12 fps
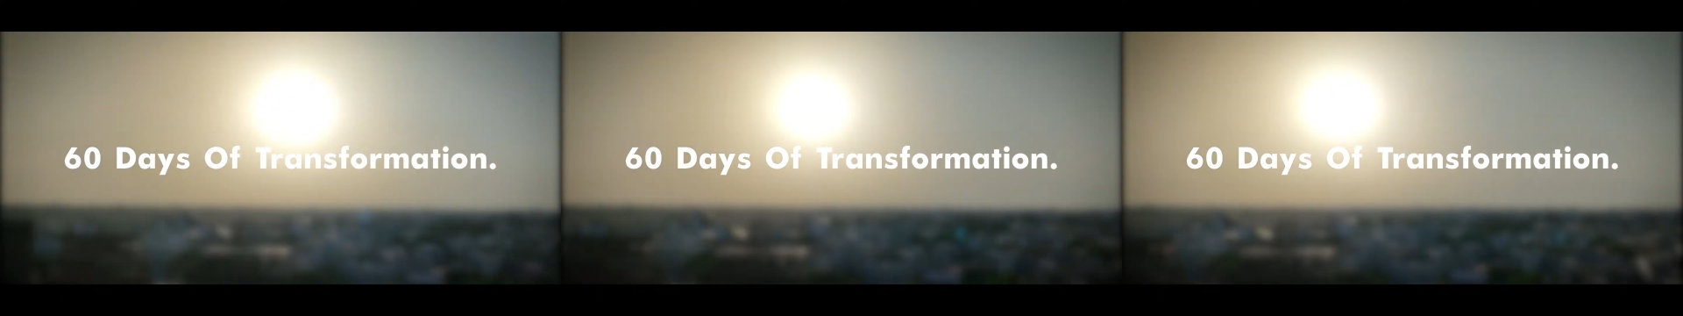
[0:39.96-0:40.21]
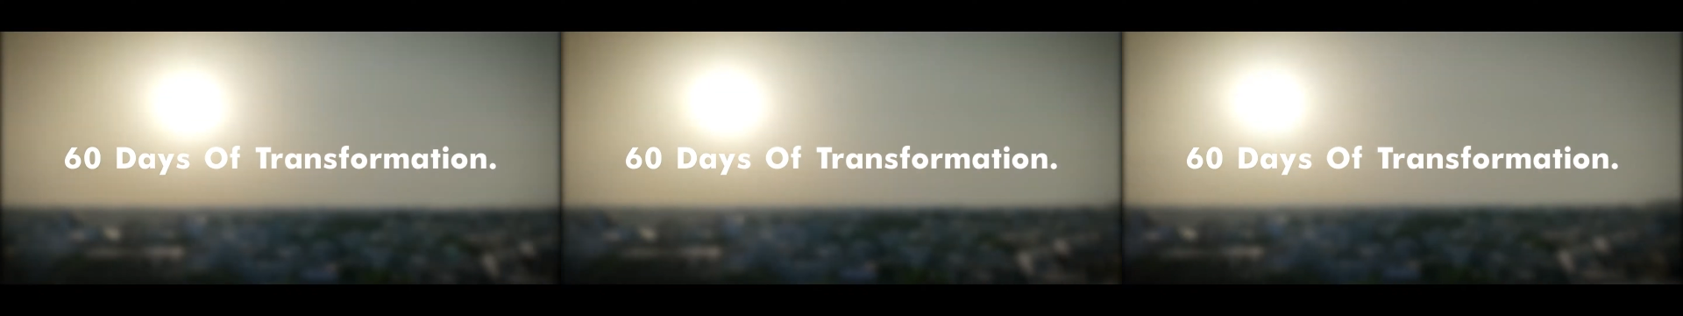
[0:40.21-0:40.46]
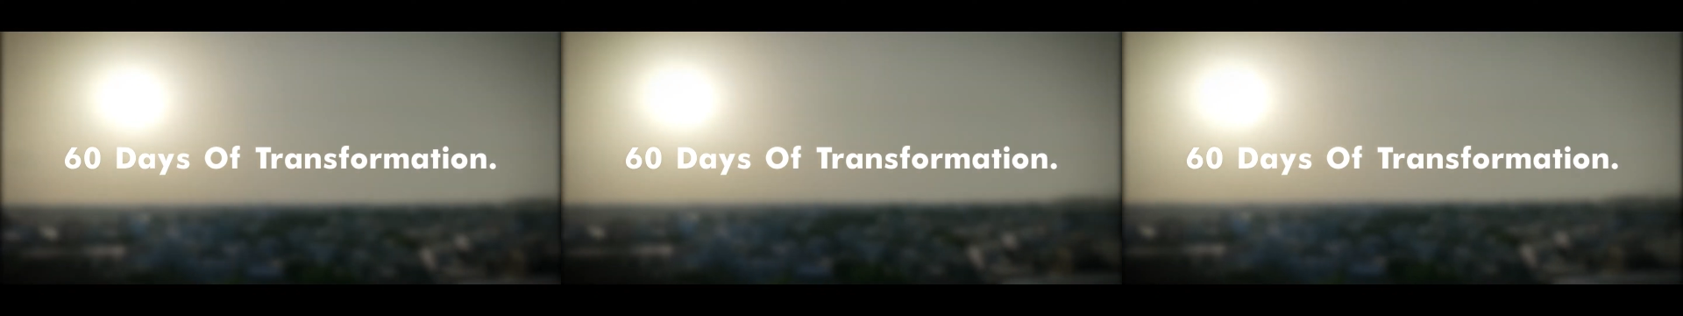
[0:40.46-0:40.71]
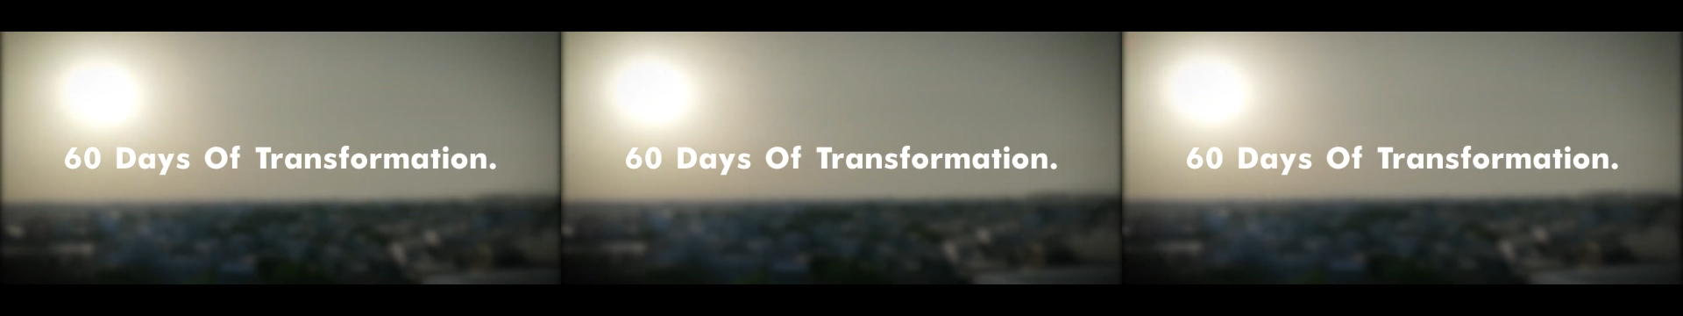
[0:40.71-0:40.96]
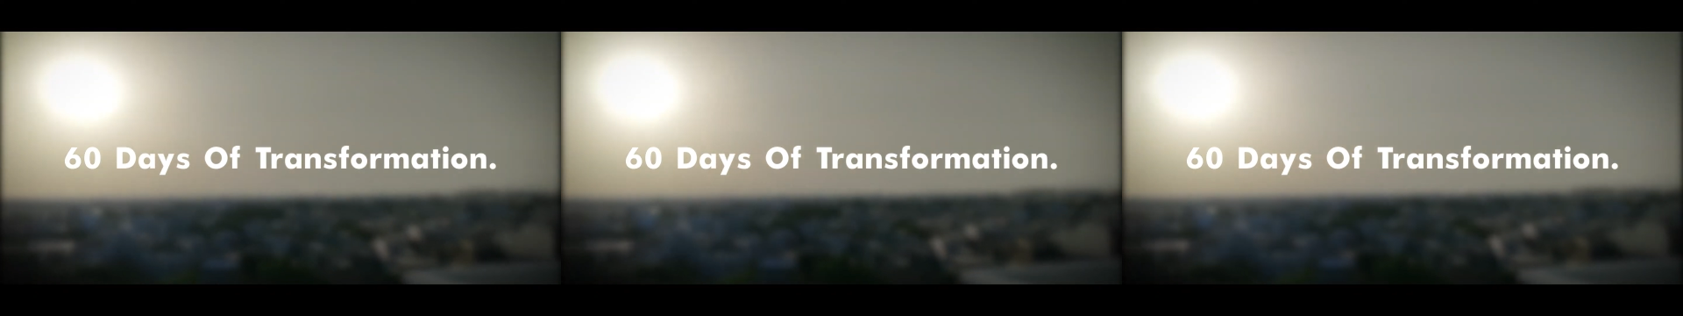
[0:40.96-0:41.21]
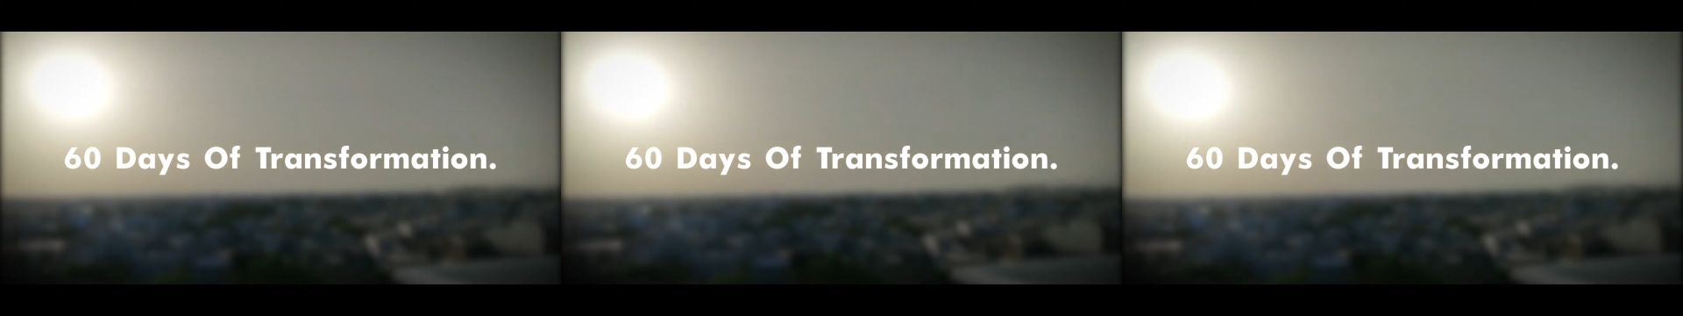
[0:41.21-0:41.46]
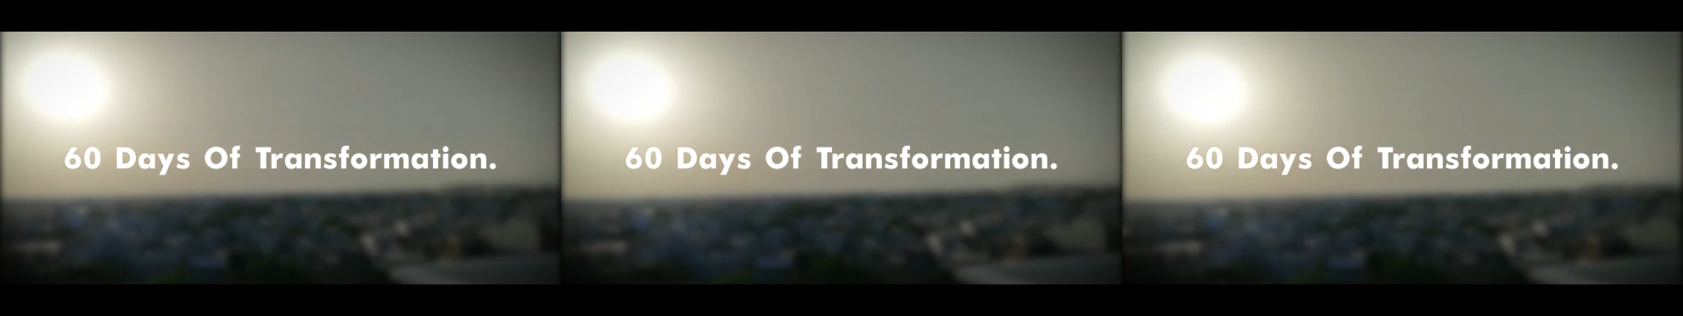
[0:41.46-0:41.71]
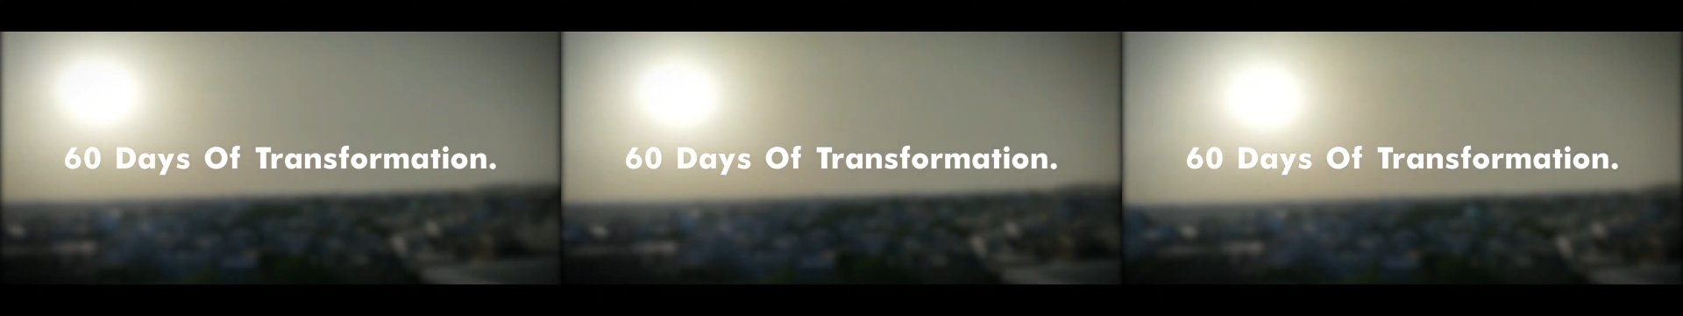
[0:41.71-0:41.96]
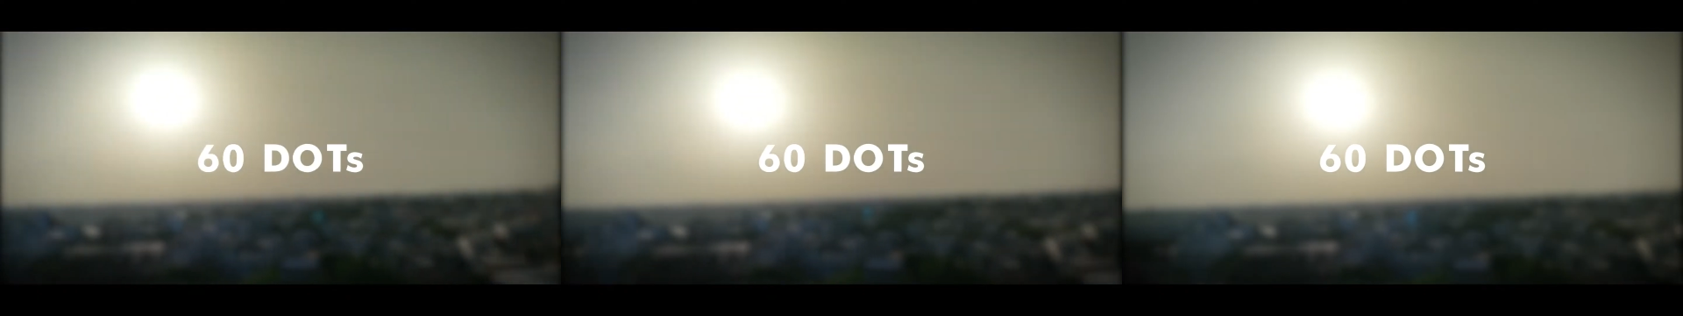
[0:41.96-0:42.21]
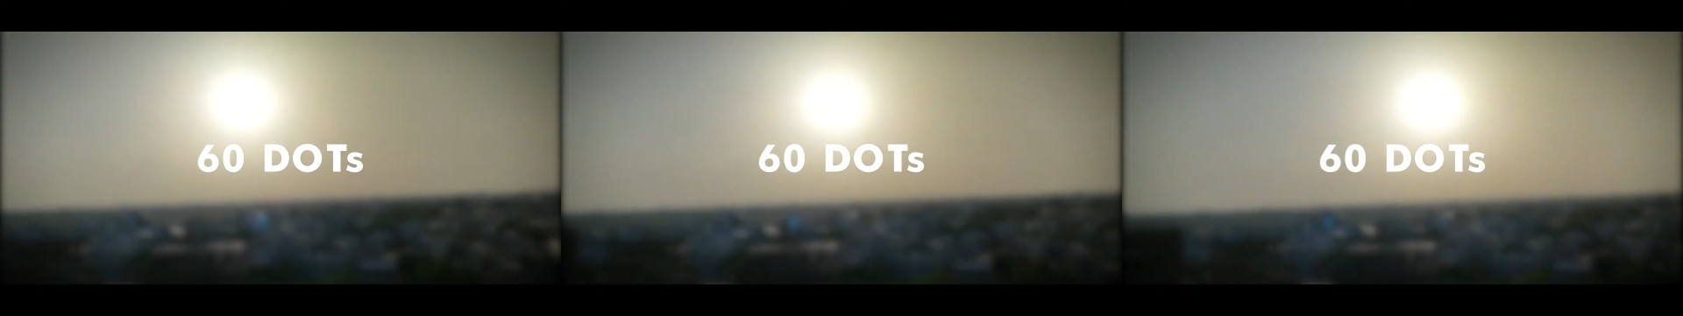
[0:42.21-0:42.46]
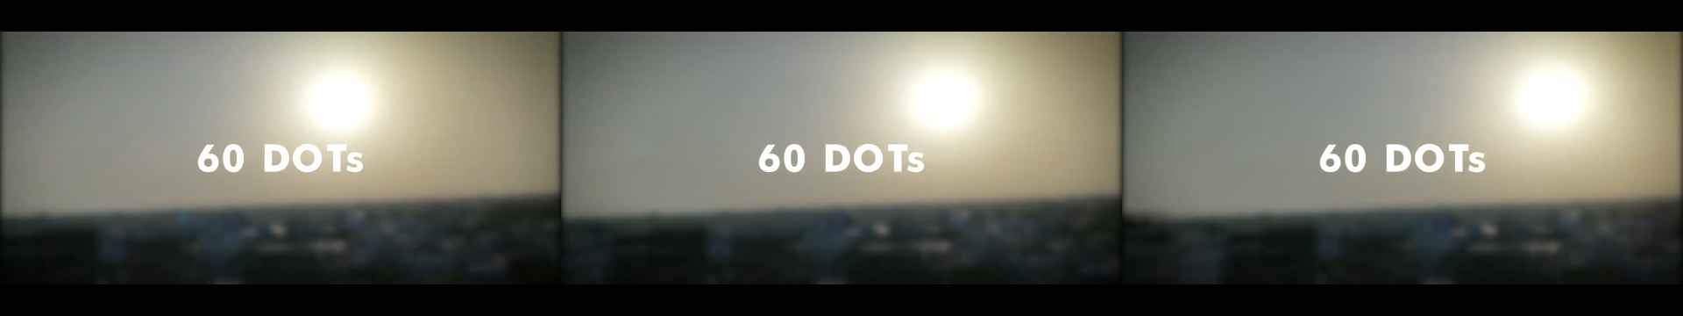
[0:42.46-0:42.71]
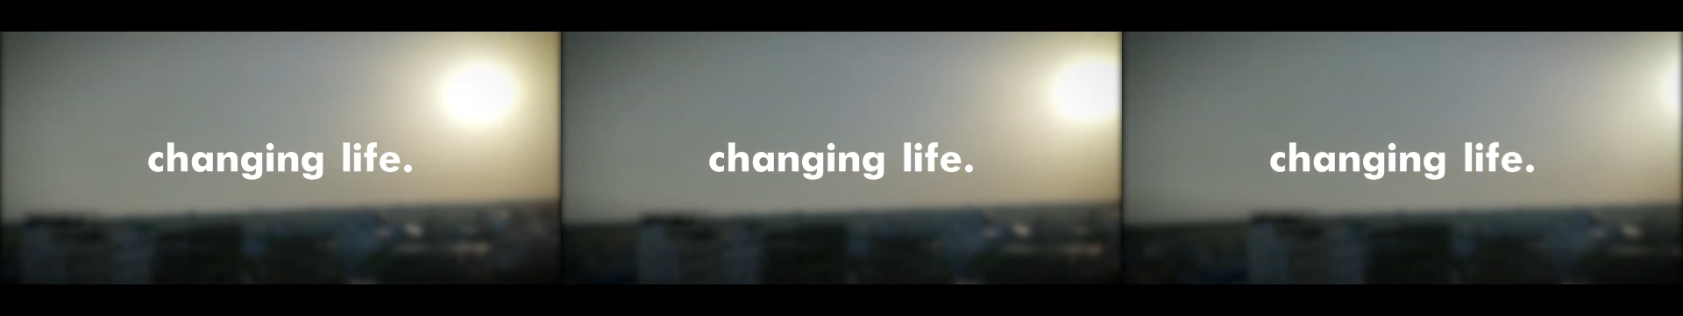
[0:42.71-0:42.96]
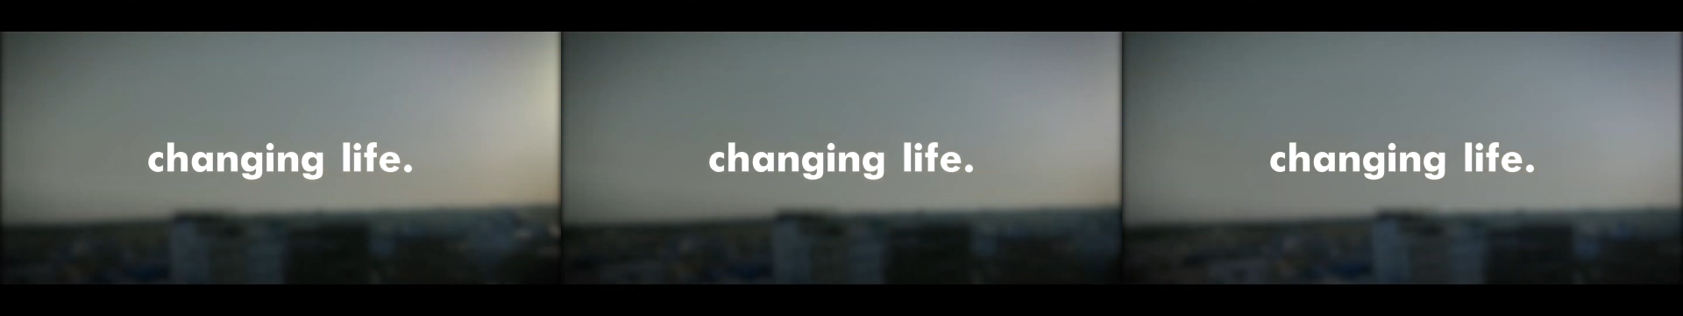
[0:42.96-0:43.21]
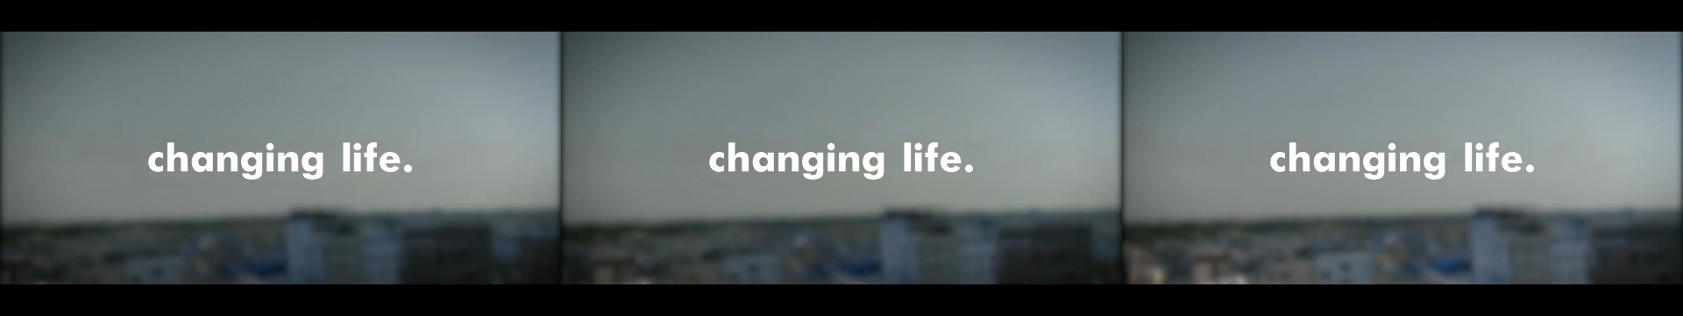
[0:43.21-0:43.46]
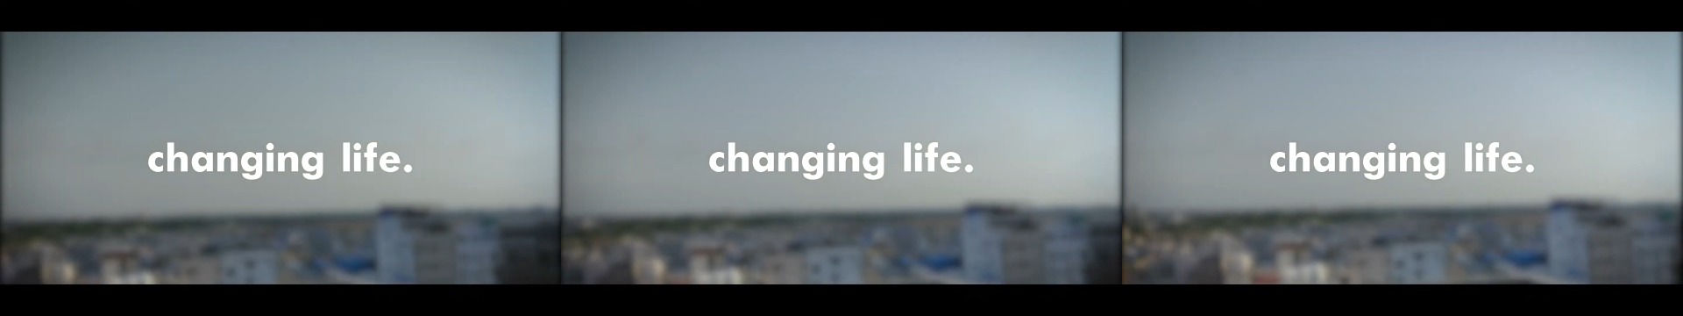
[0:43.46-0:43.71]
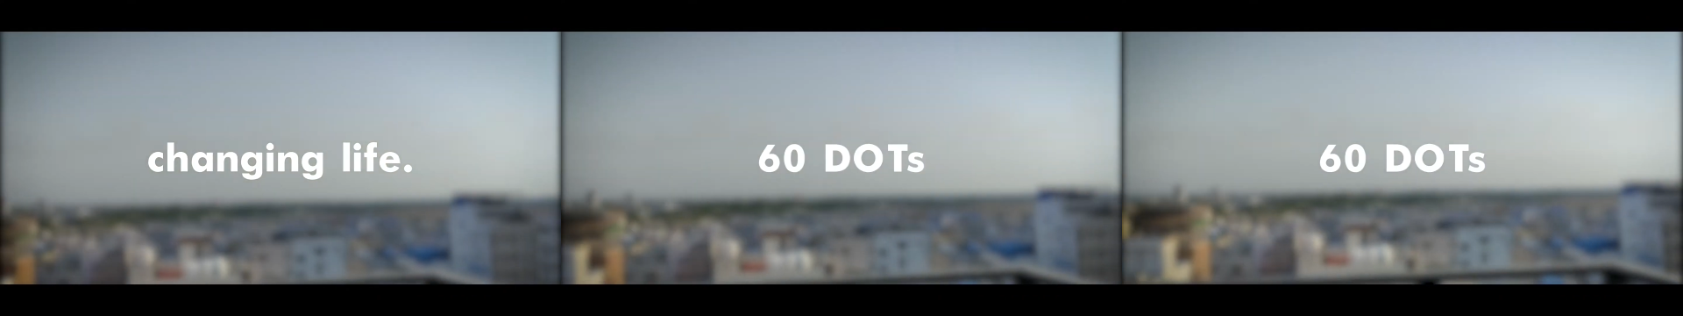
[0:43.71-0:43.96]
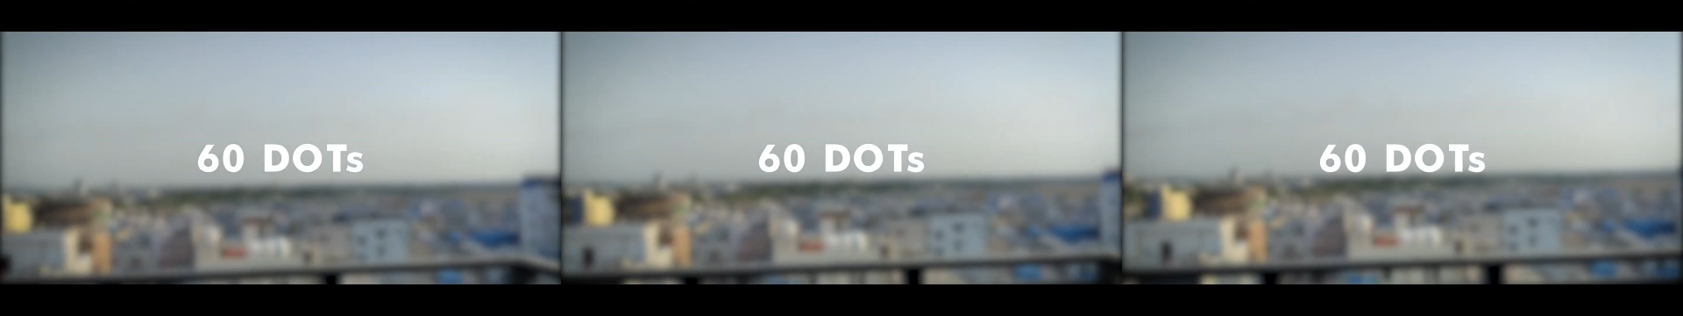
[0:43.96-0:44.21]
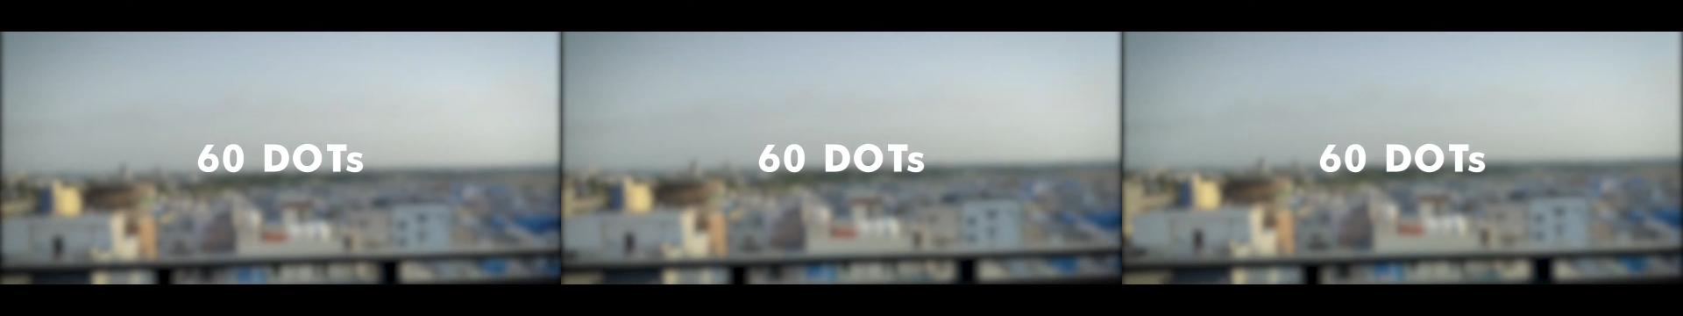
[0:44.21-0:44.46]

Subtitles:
[unreadable: no face in view]